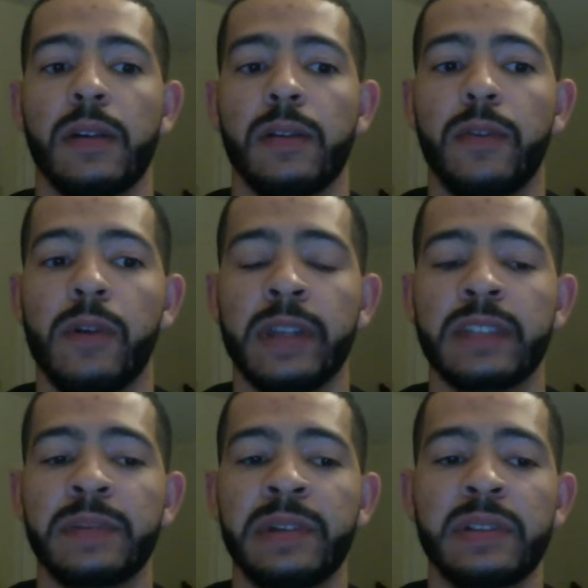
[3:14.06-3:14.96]
For an
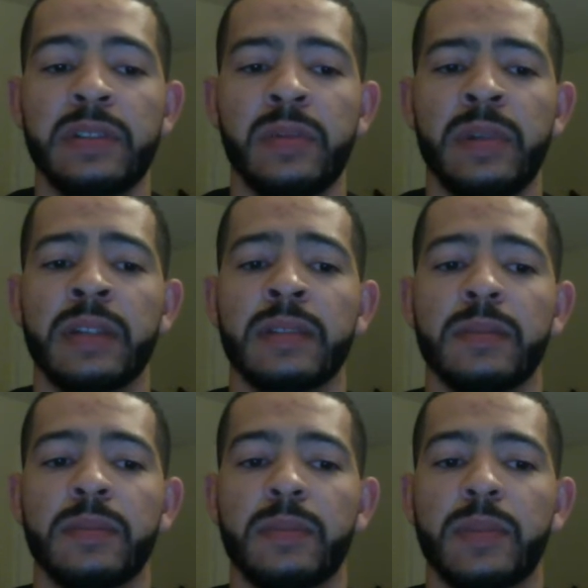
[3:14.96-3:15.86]
experience
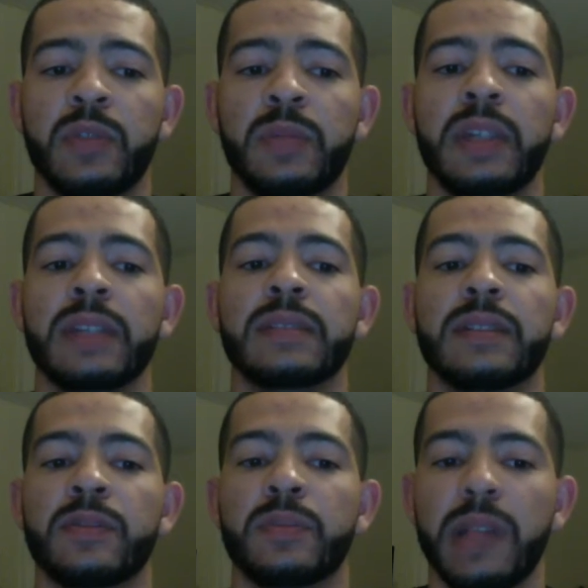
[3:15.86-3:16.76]
to be
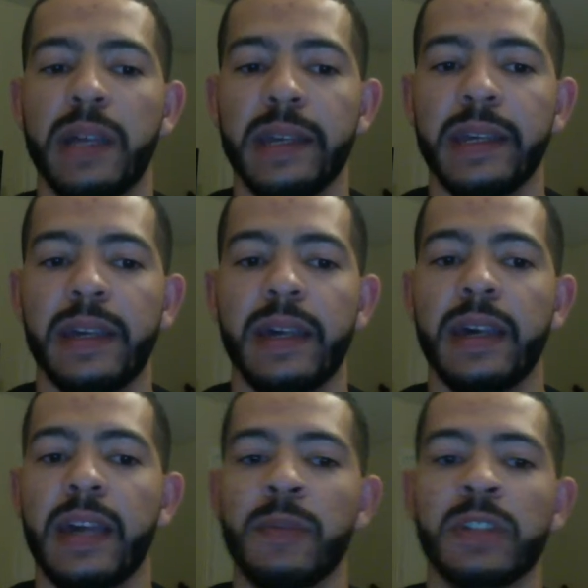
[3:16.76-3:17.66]
considered play,
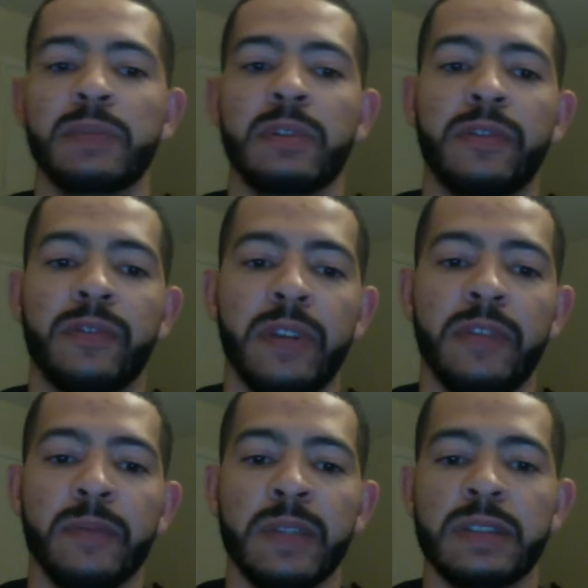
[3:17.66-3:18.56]
it must be free
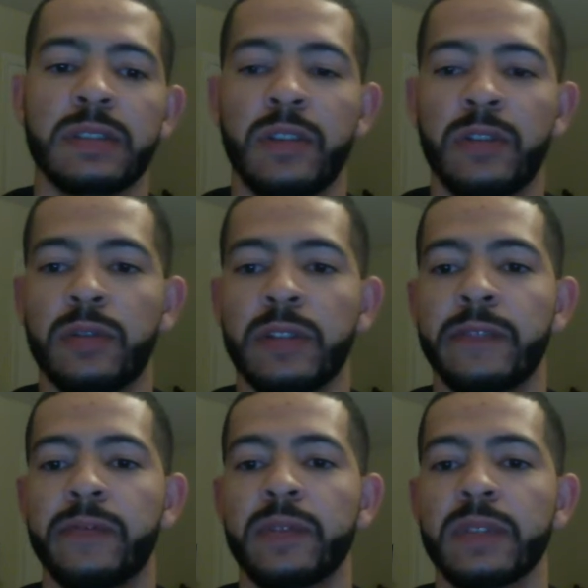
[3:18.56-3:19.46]
from external
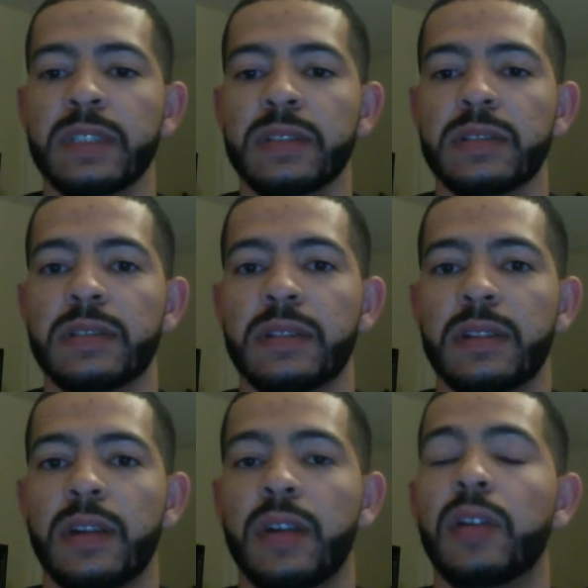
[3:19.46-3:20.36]
influences.
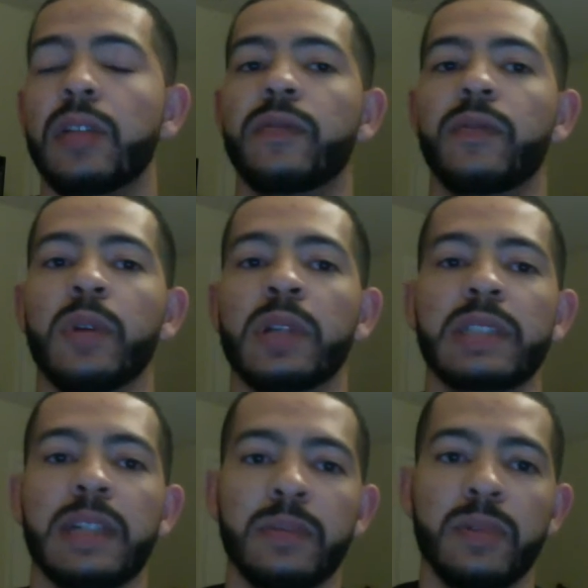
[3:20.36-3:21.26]
For
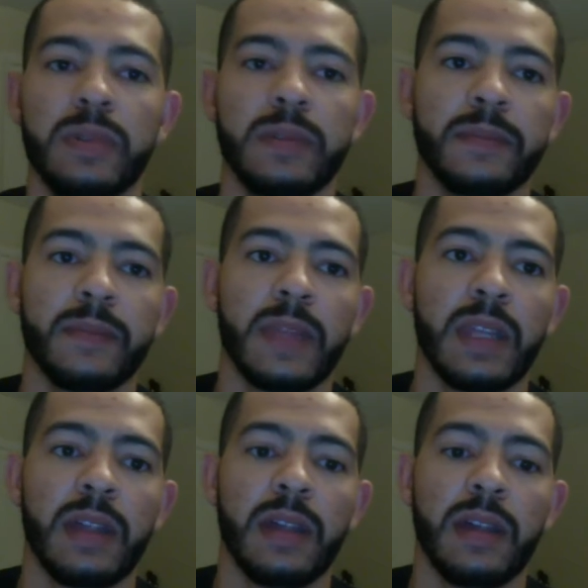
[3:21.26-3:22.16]
example,
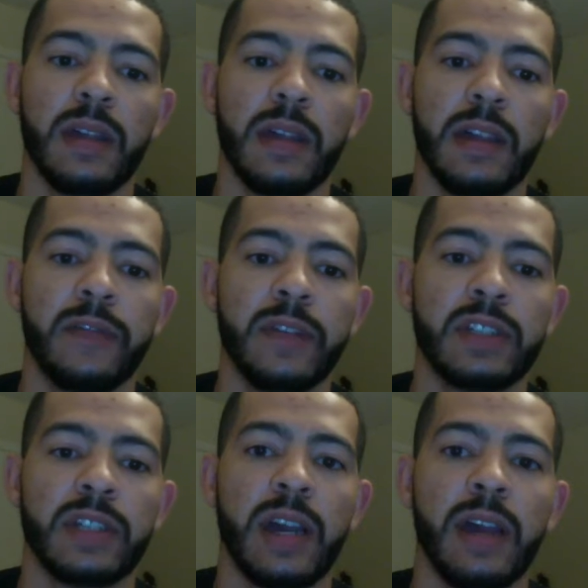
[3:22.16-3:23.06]
if a
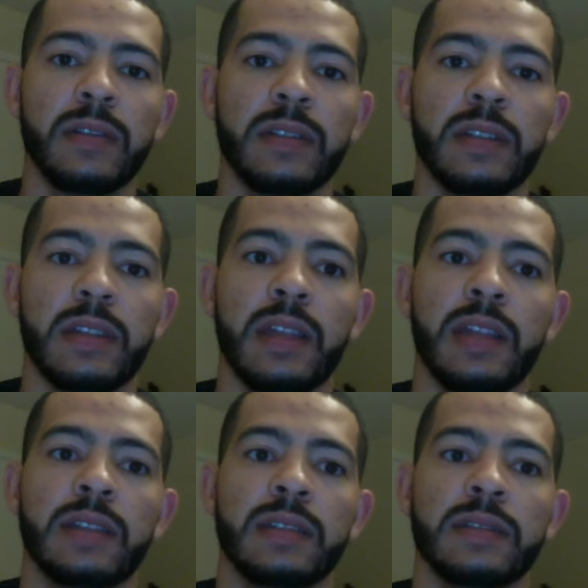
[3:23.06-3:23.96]
child
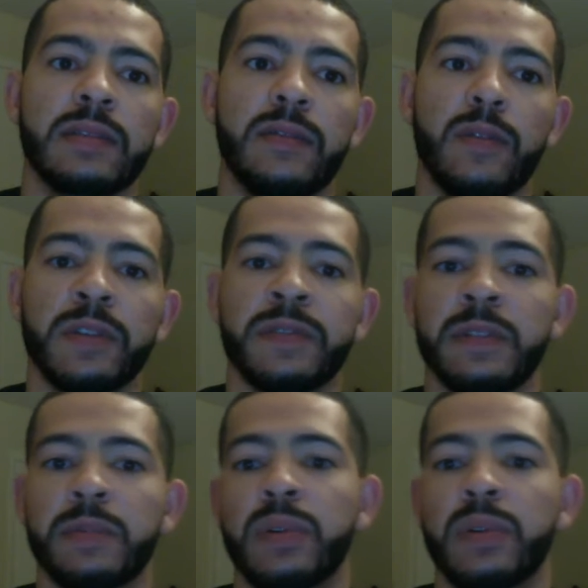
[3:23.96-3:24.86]
is
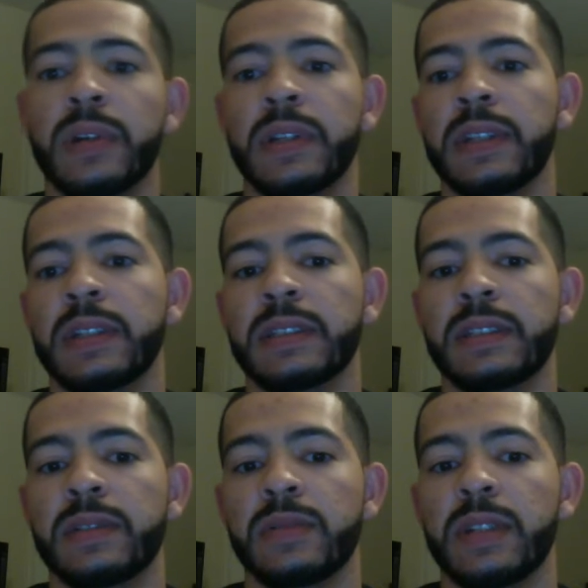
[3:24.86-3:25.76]
forcefully put in a
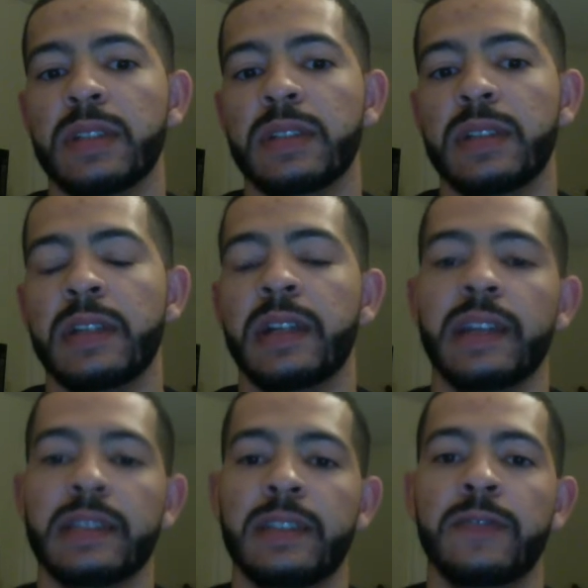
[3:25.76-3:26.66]
situation, in an
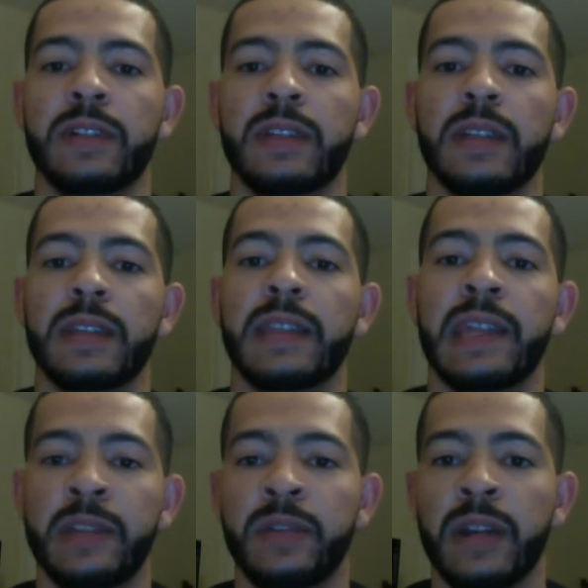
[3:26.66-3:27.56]
activity that they
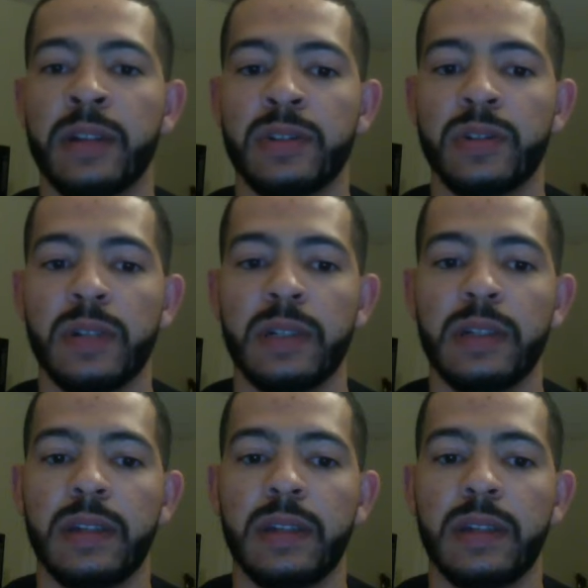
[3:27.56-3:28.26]
do not enjoy,